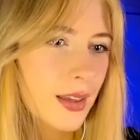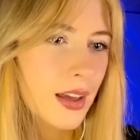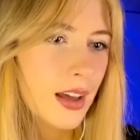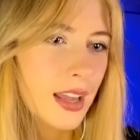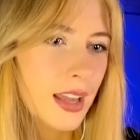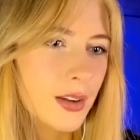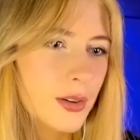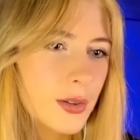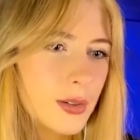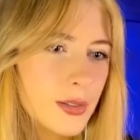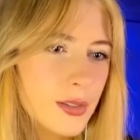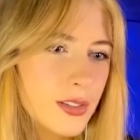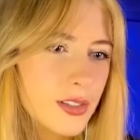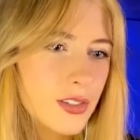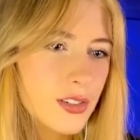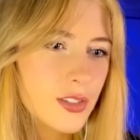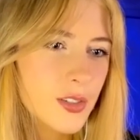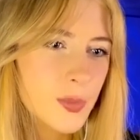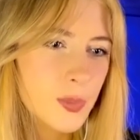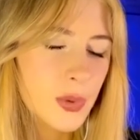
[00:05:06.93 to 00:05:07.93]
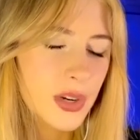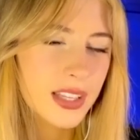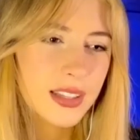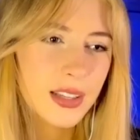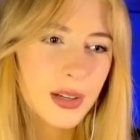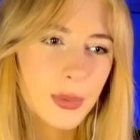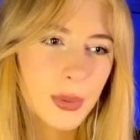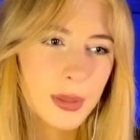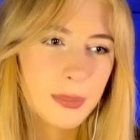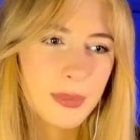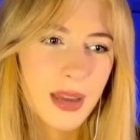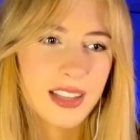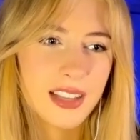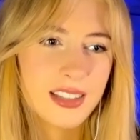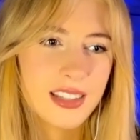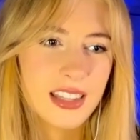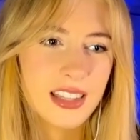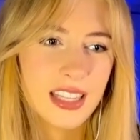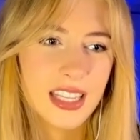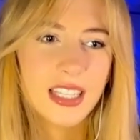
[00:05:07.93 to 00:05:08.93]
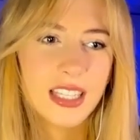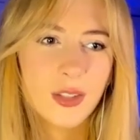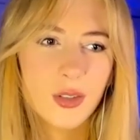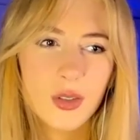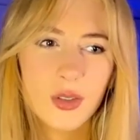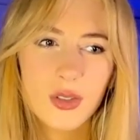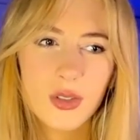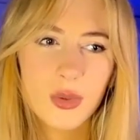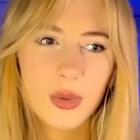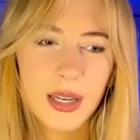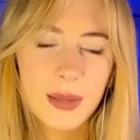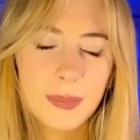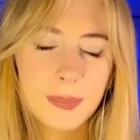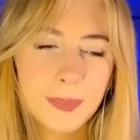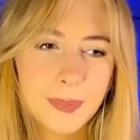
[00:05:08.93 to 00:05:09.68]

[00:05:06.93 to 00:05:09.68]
I could also just bring the queen back to the e2 square.